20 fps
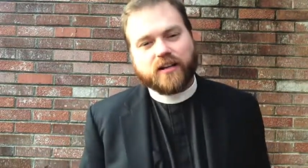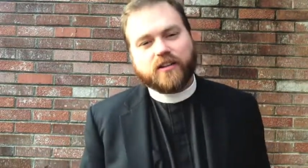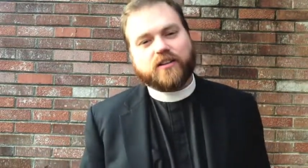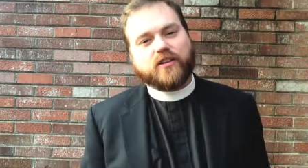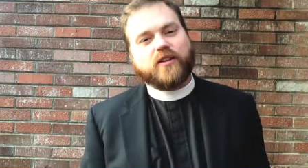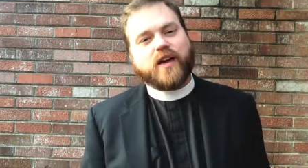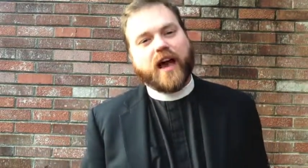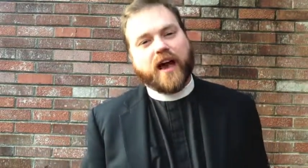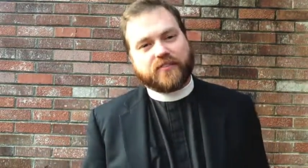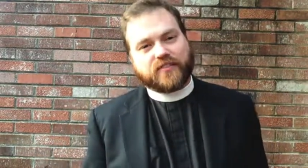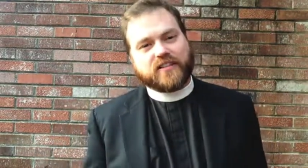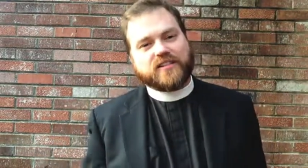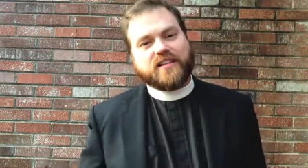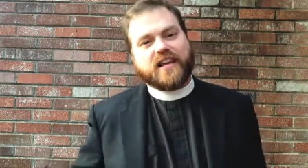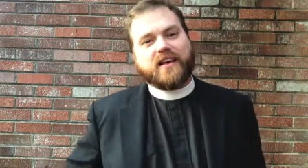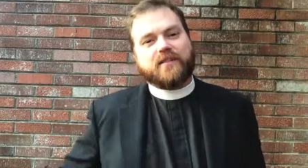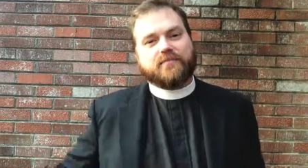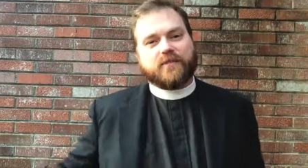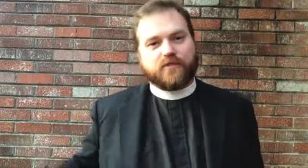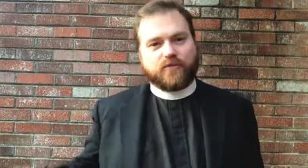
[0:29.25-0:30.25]
you have to
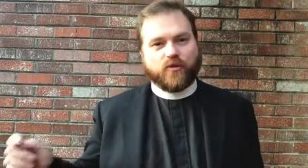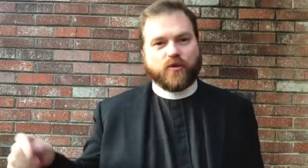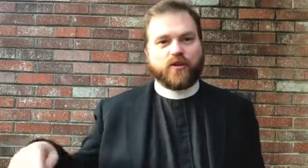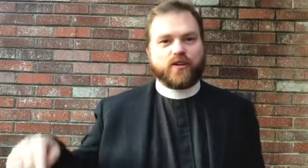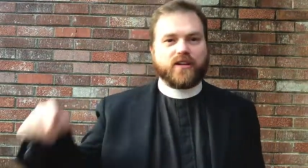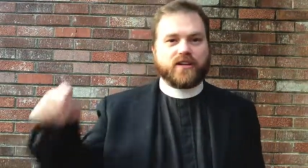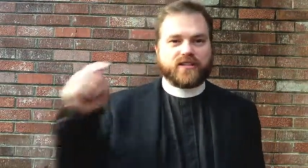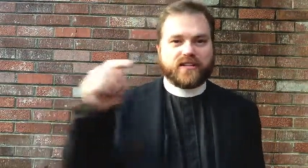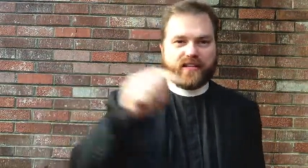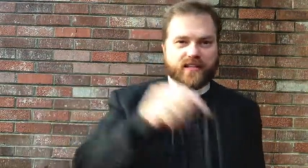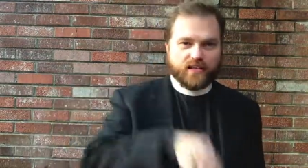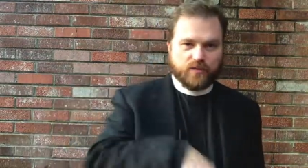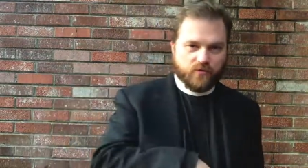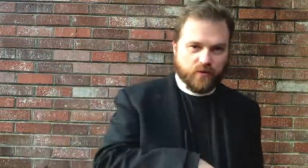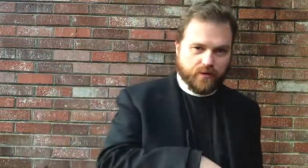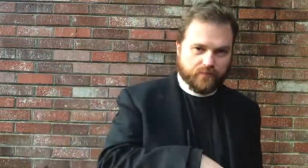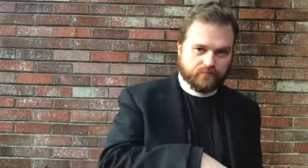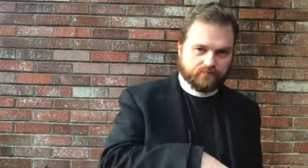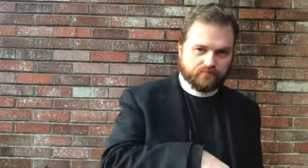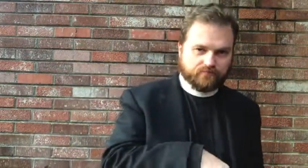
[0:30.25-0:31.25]
see it before you can see this
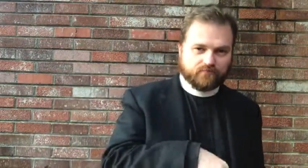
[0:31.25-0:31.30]
one.